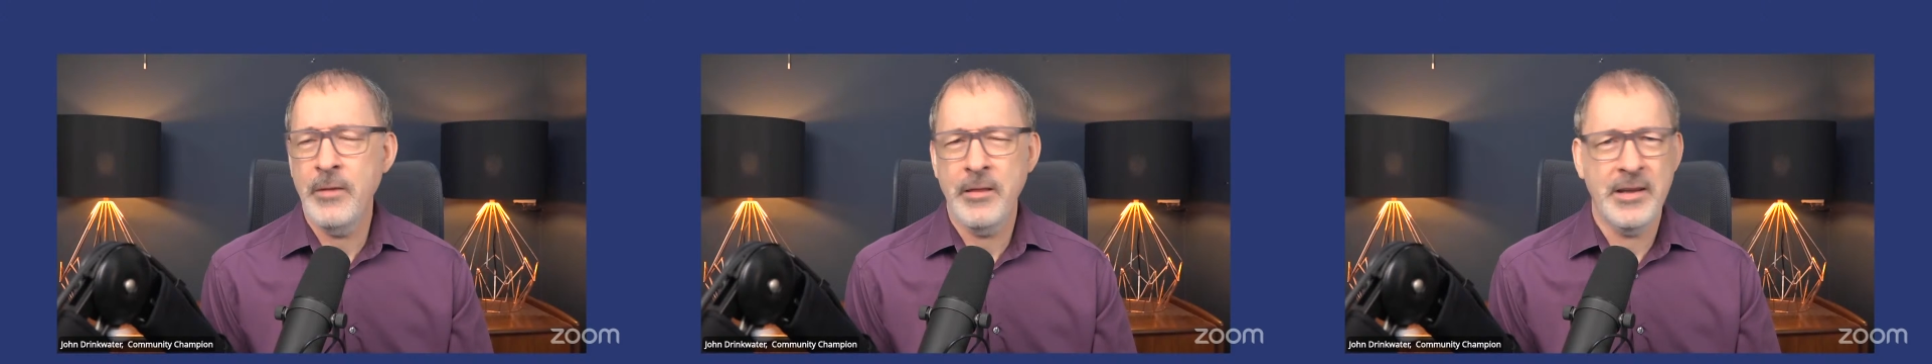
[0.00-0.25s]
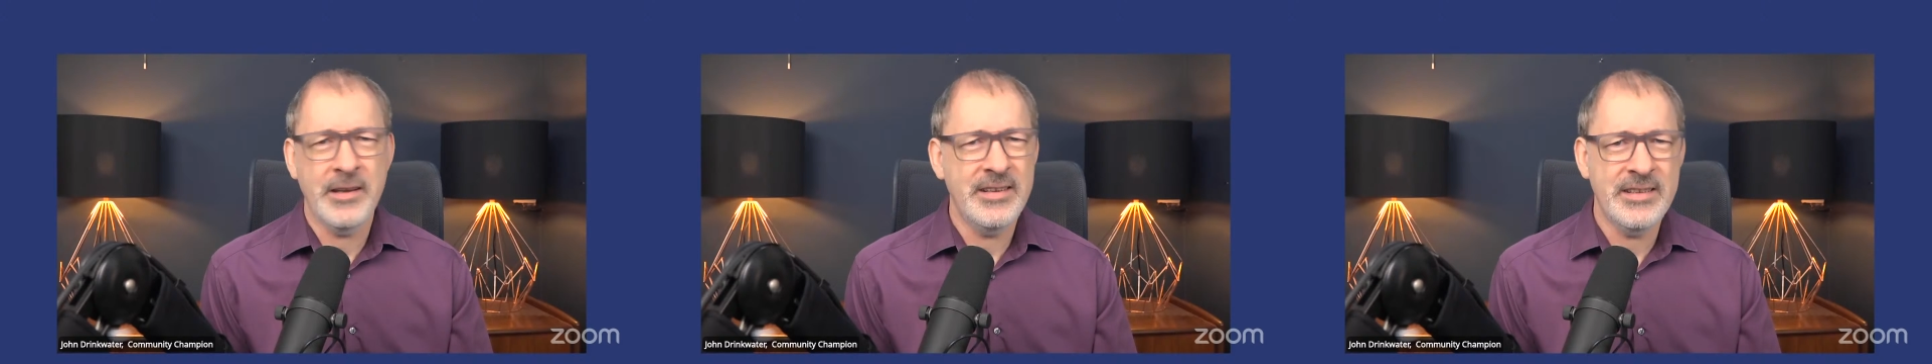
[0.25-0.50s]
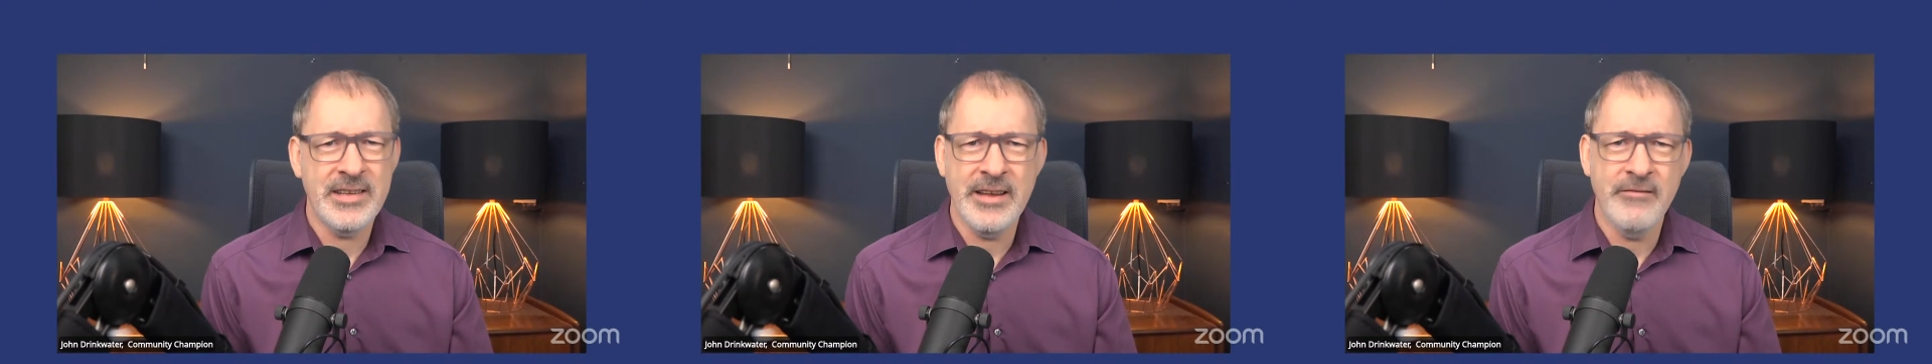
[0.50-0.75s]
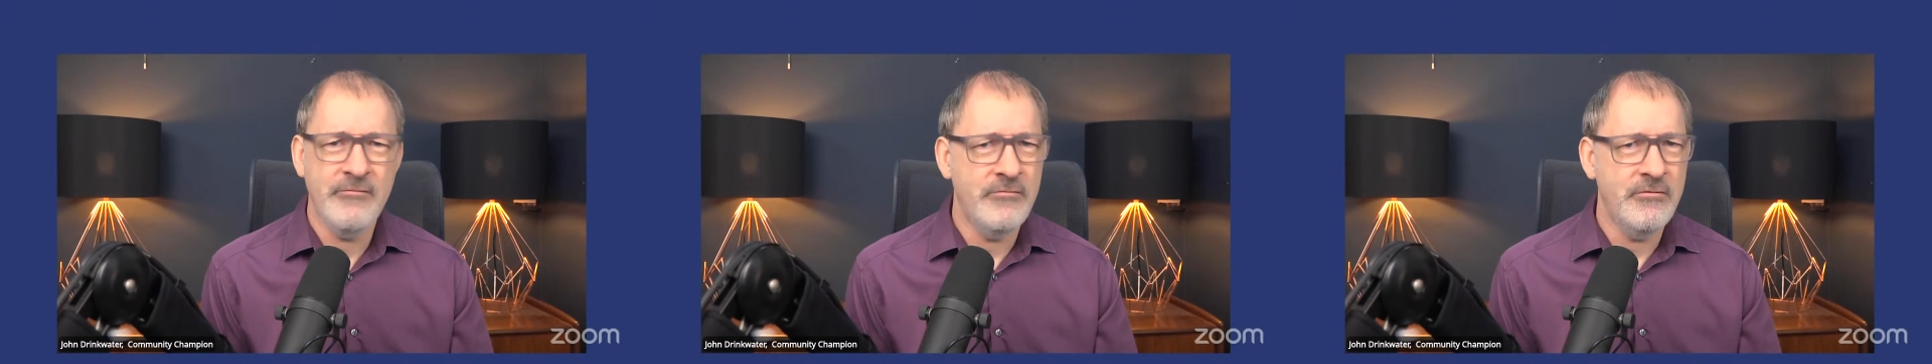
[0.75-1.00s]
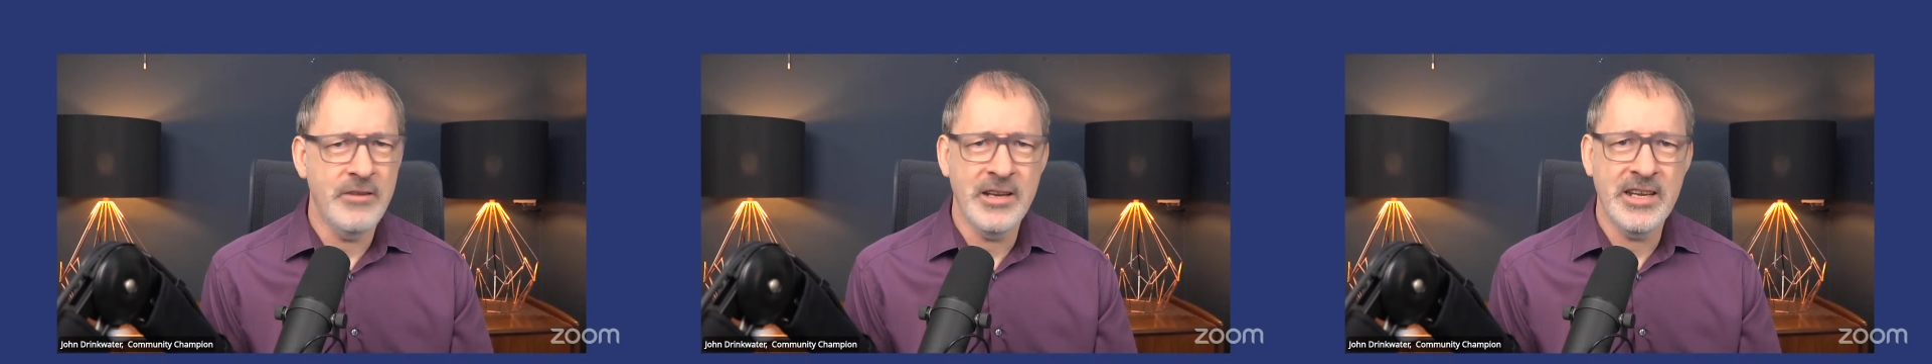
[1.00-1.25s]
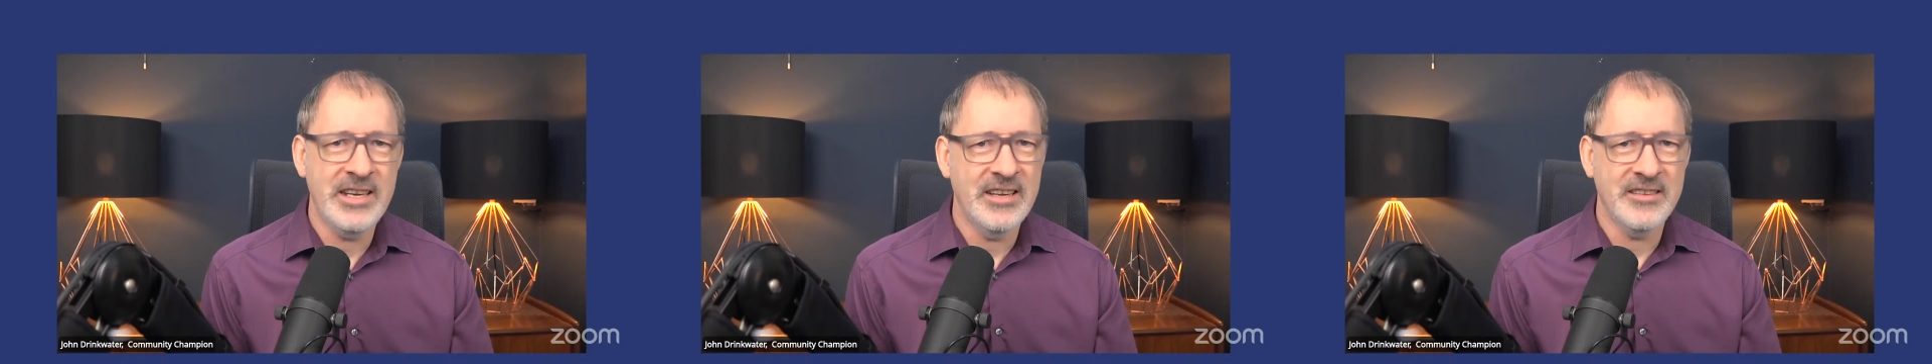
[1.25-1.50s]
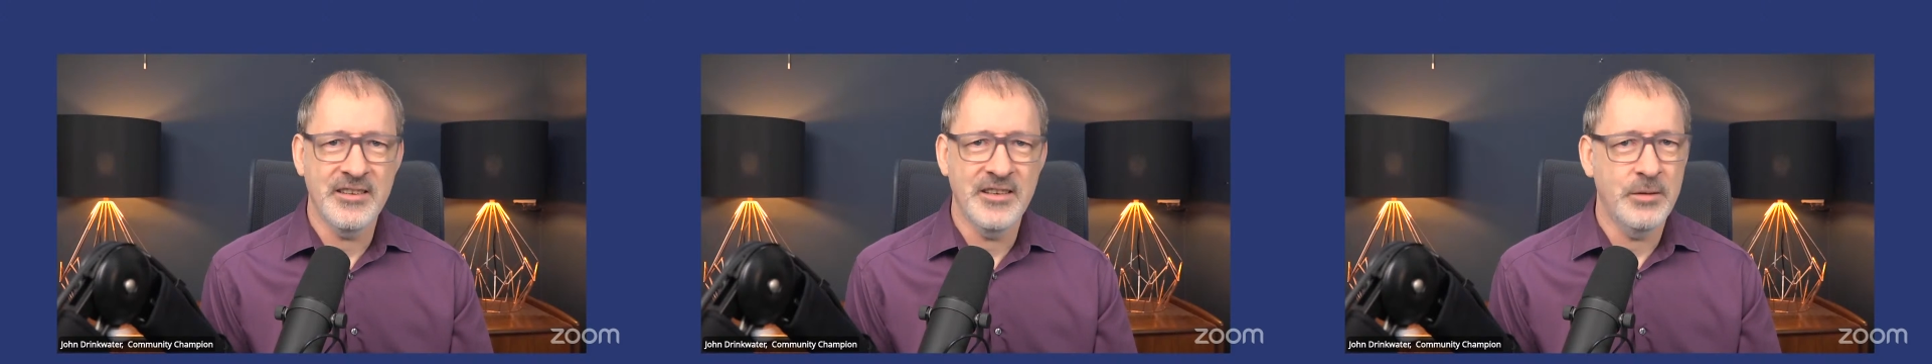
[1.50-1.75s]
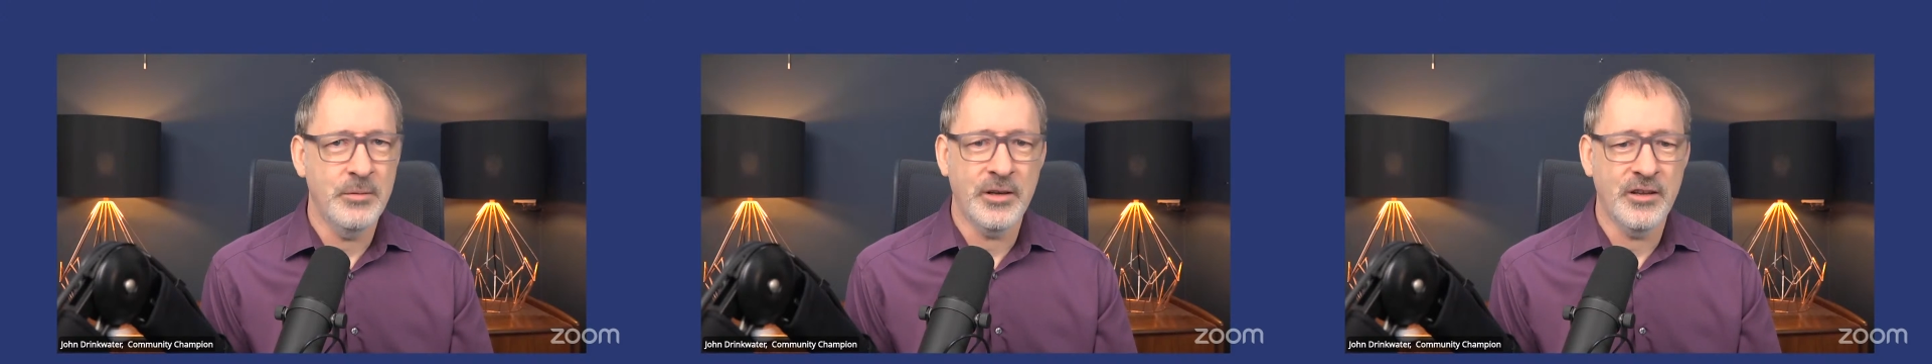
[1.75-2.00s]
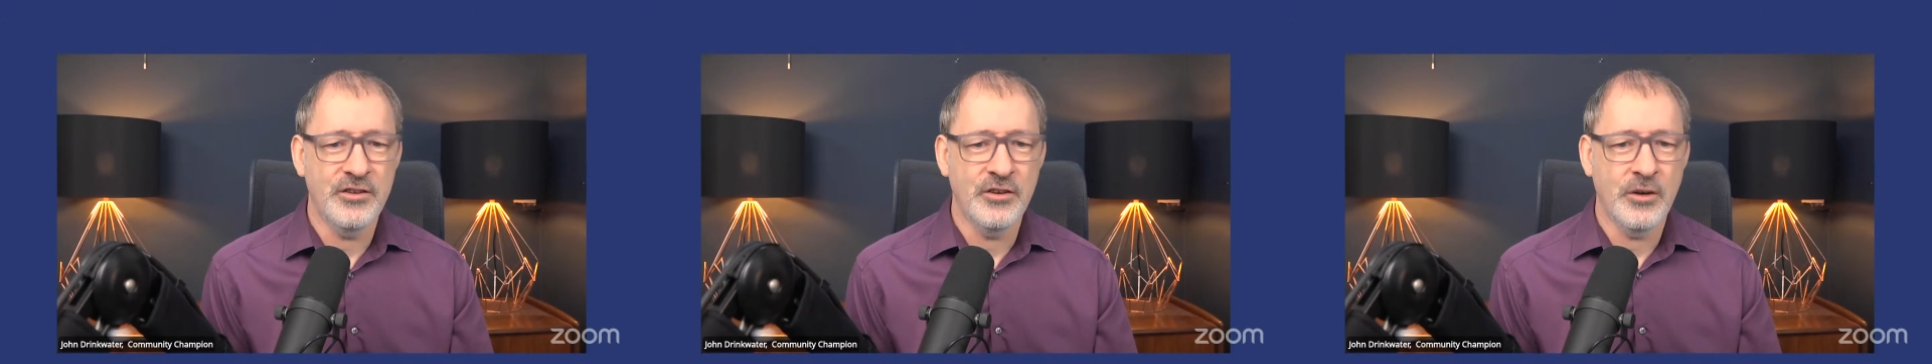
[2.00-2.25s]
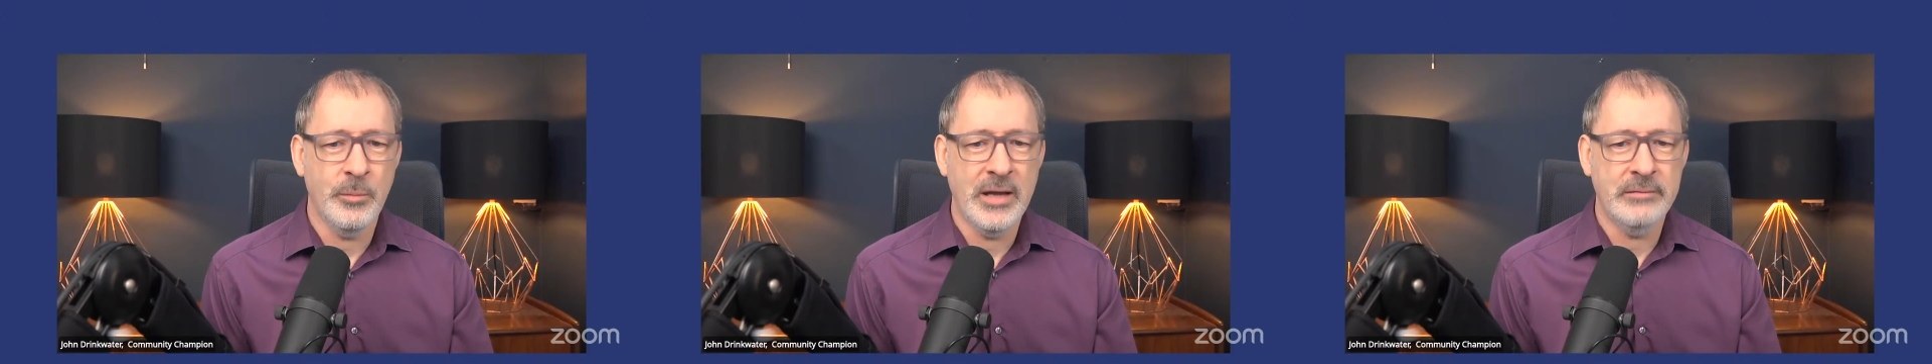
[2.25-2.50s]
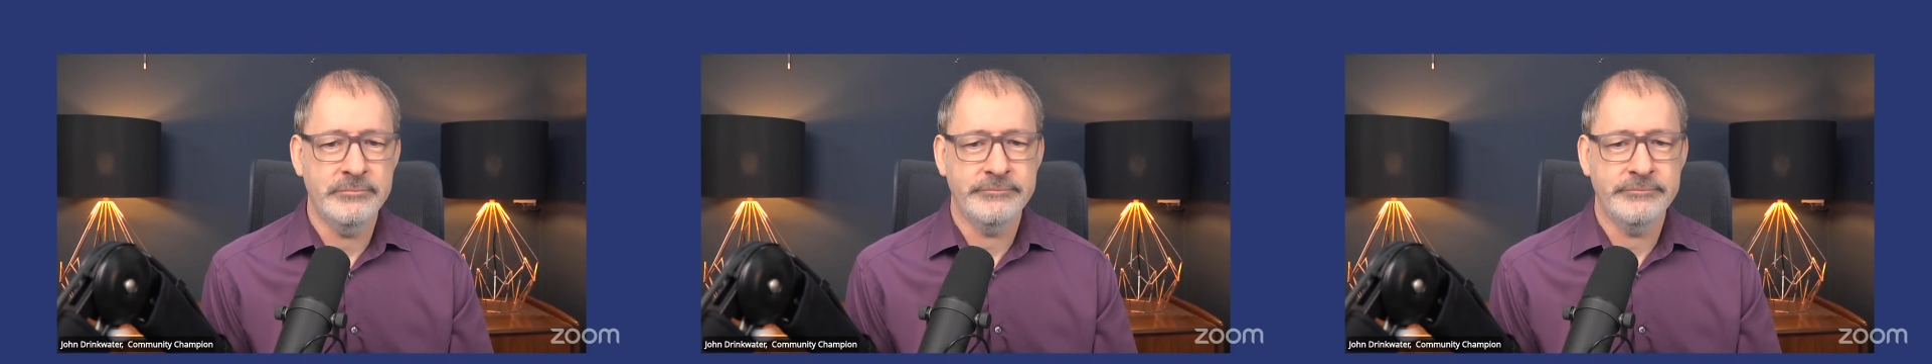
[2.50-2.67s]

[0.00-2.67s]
of the things it really doesn't do a good job at.